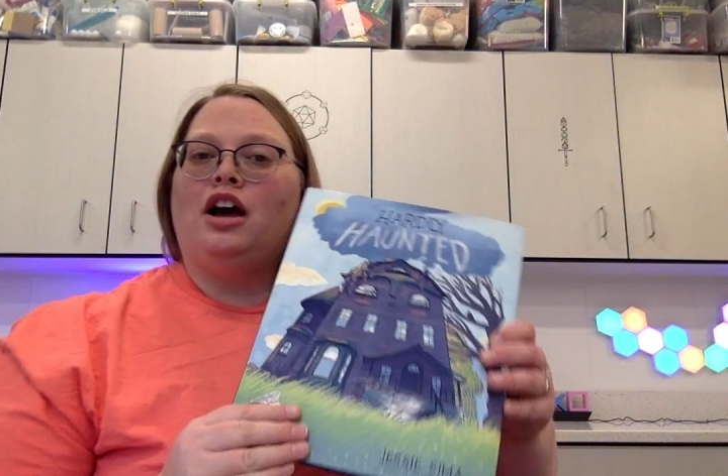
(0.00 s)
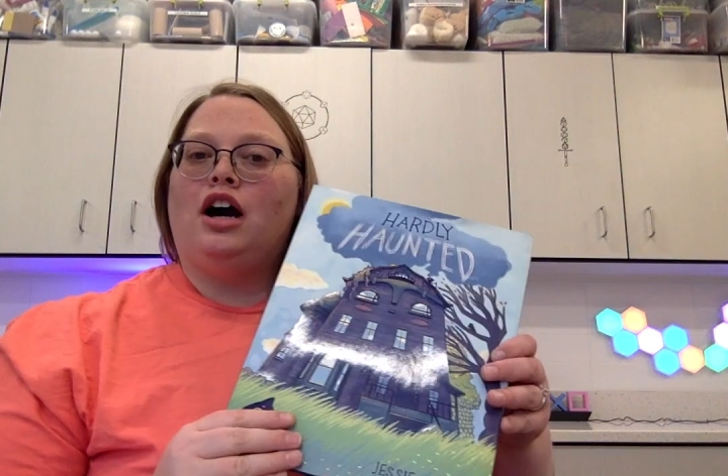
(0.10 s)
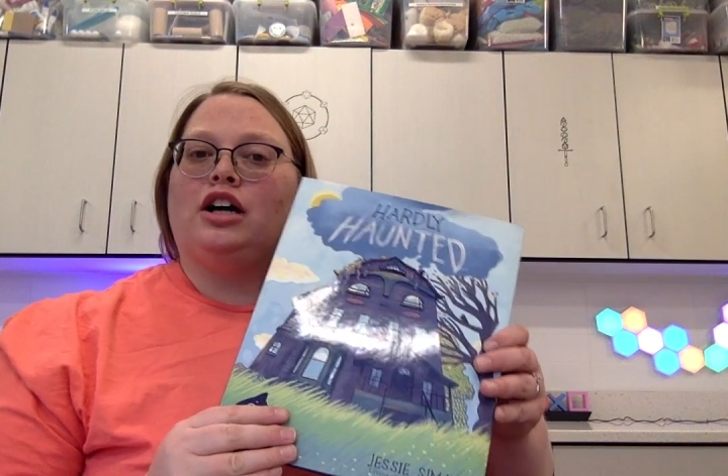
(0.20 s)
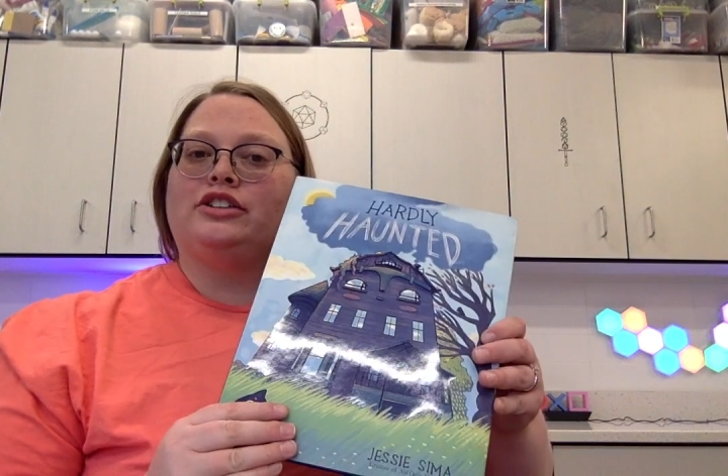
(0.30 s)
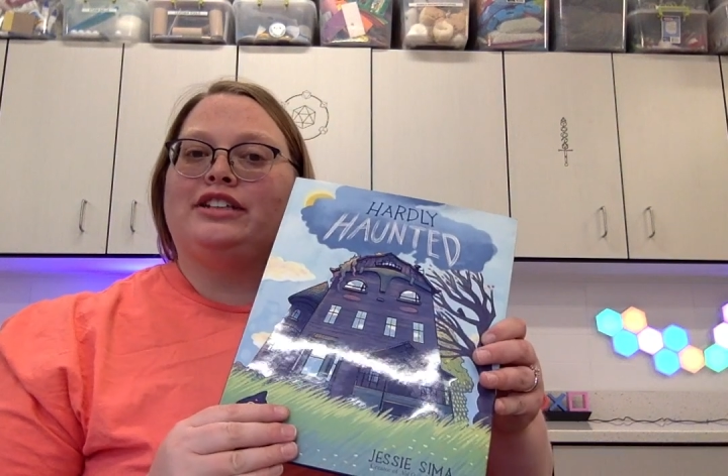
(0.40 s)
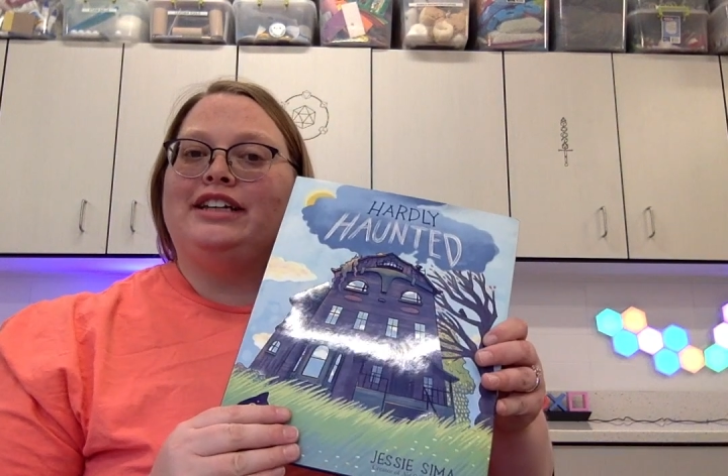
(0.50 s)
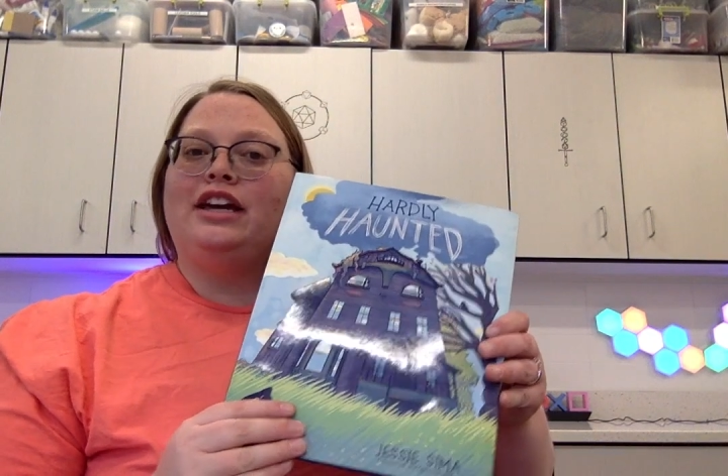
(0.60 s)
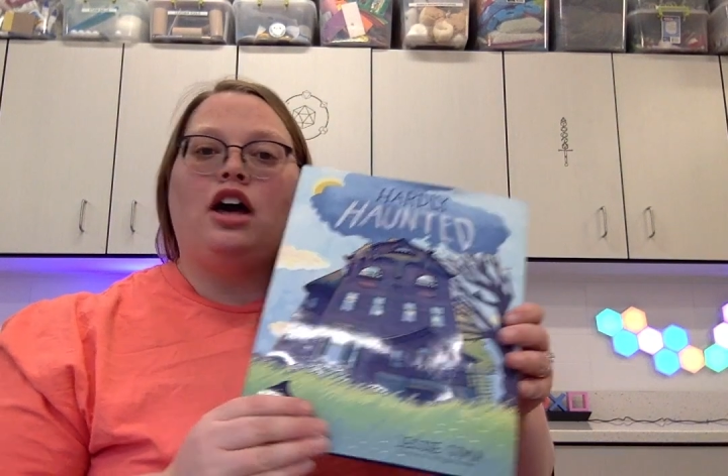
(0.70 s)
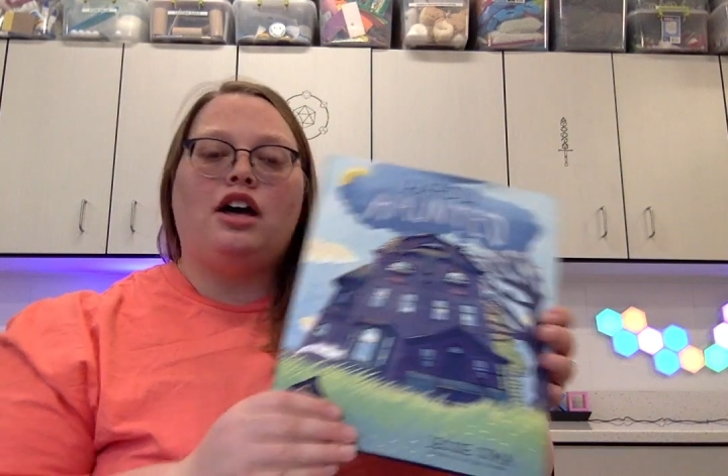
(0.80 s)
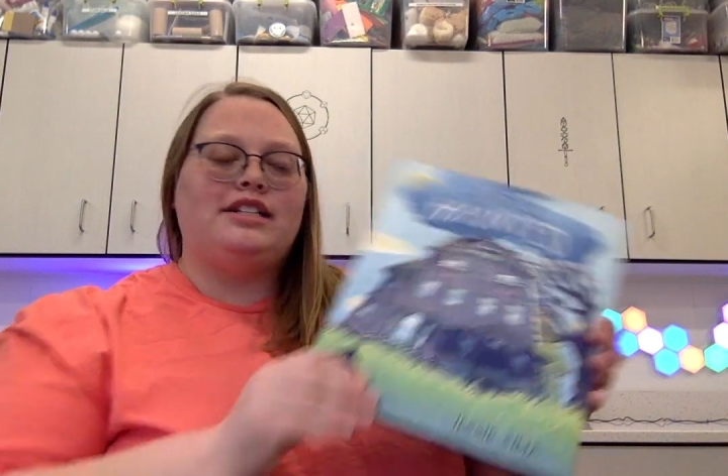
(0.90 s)
Hardly
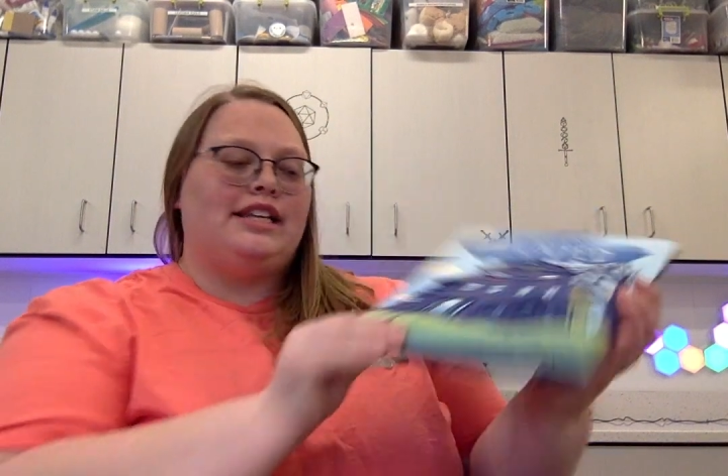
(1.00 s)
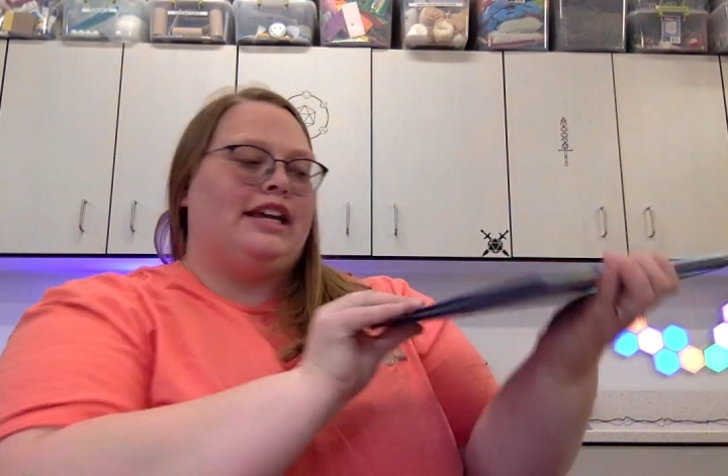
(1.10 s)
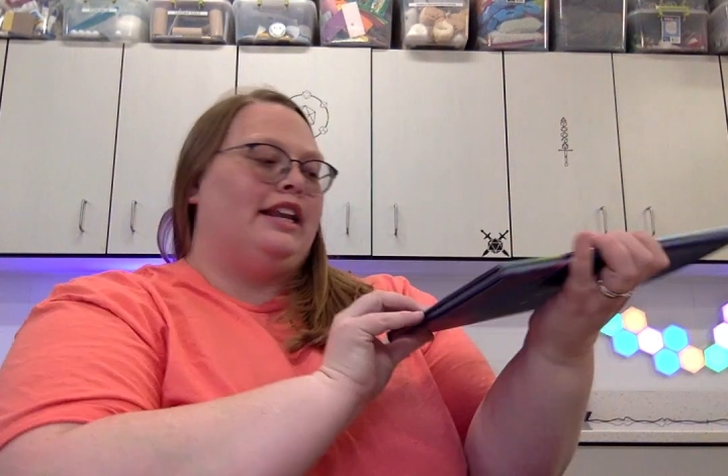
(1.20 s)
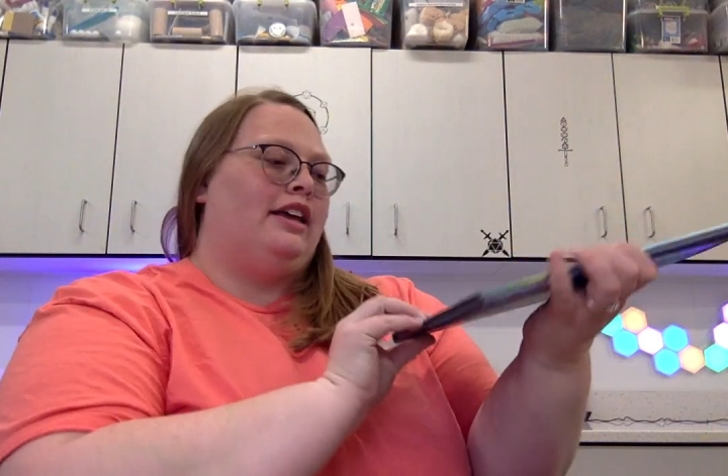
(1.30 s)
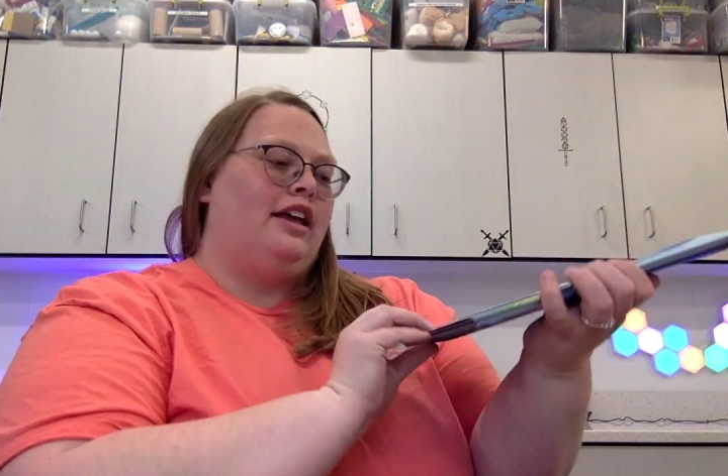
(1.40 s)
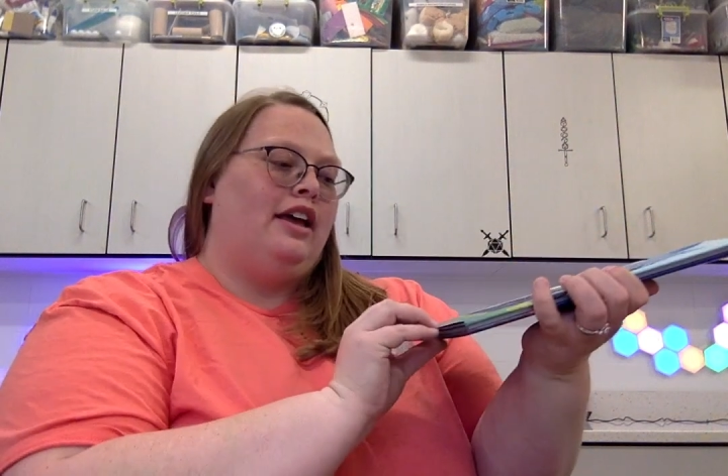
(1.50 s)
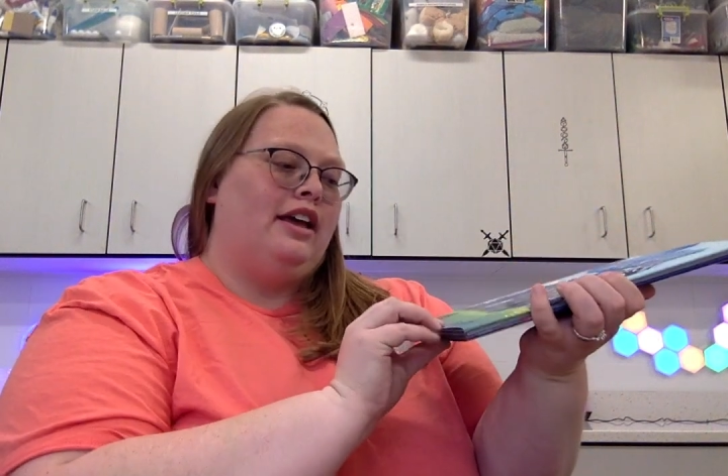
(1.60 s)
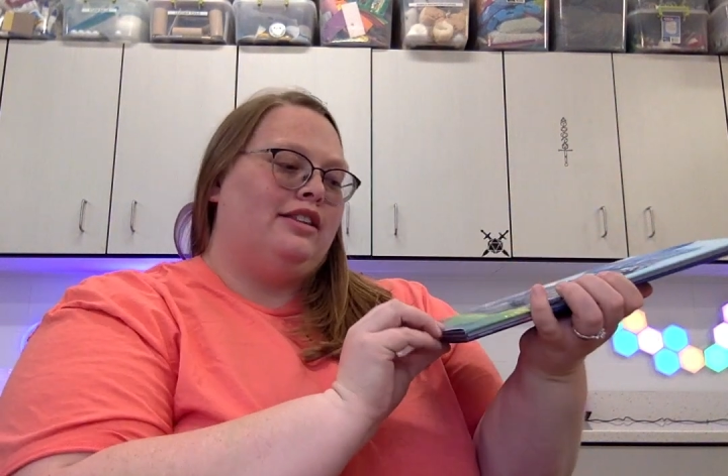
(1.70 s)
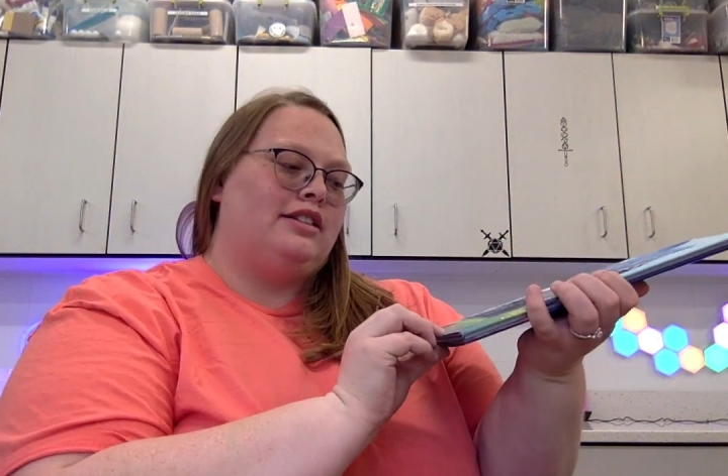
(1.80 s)
Haunted, and